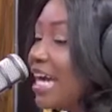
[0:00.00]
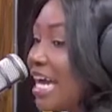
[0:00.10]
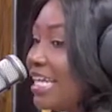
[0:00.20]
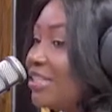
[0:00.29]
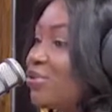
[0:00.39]

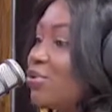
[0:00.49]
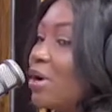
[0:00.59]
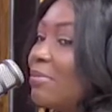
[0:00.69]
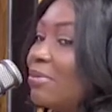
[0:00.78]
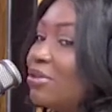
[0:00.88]
Alright,
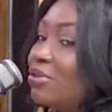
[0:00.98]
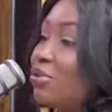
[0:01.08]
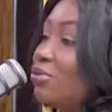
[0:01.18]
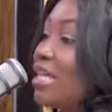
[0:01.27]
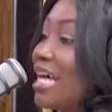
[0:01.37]
so I'm going to
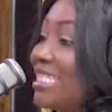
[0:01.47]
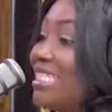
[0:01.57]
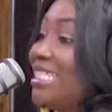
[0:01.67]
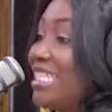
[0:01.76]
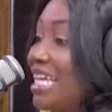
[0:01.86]
do that
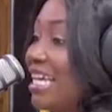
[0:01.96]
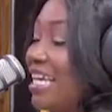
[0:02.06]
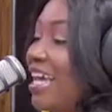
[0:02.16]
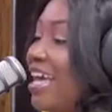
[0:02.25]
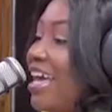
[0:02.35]

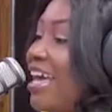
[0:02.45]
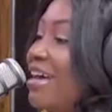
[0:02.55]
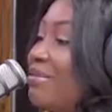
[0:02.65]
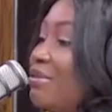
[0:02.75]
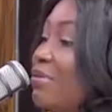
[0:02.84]
today.
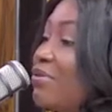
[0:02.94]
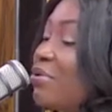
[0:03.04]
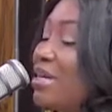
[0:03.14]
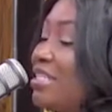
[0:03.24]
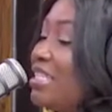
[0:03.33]
Some of the
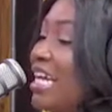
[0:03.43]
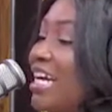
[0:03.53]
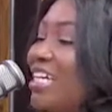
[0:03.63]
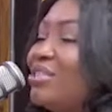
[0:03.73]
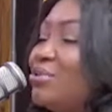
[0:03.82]
questions,
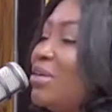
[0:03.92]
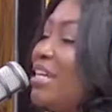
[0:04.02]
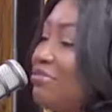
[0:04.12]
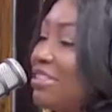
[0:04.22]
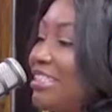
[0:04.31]
I can't do
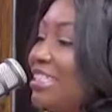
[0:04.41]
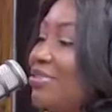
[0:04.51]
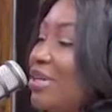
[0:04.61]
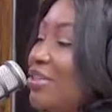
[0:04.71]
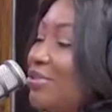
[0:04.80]

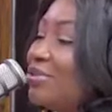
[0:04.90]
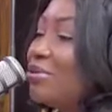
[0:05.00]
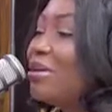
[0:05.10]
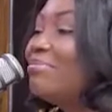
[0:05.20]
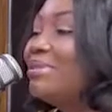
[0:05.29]
everything, so I just
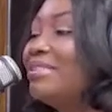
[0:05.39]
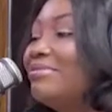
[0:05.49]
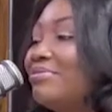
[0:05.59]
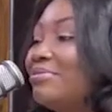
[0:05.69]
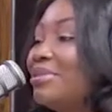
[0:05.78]
took a bit
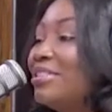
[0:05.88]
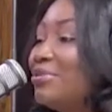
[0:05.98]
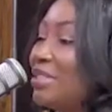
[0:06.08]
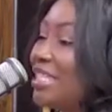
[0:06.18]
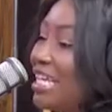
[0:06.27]
of
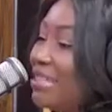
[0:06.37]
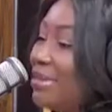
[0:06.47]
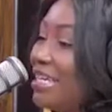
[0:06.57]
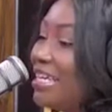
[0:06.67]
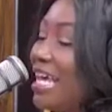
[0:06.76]
what you
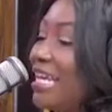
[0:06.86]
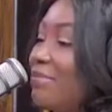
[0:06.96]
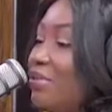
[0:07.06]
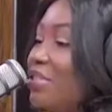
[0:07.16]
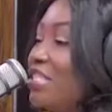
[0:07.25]
send me and
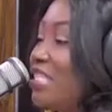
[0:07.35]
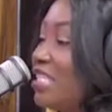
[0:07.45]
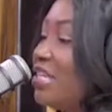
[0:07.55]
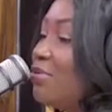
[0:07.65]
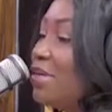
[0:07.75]
I'm going to
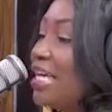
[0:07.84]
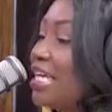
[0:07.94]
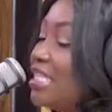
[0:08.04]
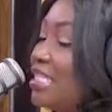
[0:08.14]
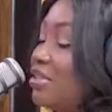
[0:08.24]
see what I
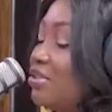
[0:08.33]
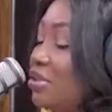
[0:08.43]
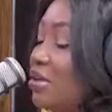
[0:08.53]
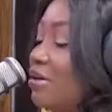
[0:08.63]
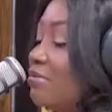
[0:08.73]
can
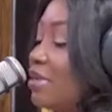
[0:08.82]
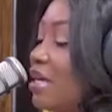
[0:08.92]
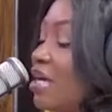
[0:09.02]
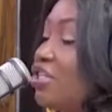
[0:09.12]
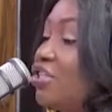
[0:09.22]

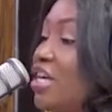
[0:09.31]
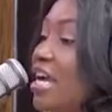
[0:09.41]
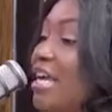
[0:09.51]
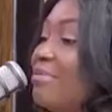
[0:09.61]
share.